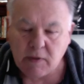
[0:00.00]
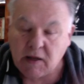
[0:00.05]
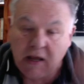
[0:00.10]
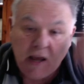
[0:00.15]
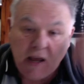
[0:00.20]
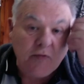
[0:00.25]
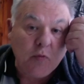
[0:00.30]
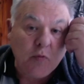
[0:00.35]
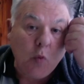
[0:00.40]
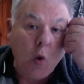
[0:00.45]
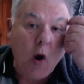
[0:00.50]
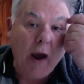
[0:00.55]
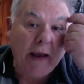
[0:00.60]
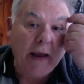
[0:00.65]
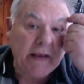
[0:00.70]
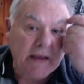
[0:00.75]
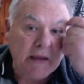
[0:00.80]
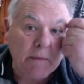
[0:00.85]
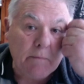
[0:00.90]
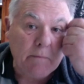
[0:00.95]
If
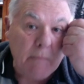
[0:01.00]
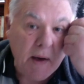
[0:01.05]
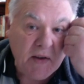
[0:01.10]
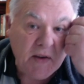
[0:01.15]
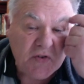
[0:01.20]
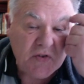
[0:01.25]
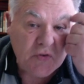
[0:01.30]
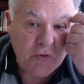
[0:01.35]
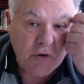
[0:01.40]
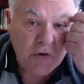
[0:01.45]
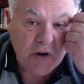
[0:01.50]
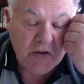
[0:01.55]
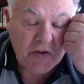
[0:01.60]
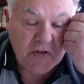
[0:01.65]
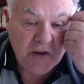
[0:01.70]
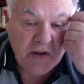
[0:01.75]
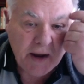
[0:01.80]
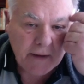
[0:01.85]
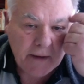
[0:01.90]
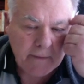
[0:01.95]
white can muster an
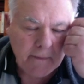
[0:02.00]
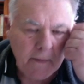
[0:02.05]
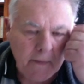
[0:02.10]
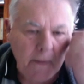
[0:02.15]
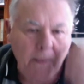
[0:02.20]
attack,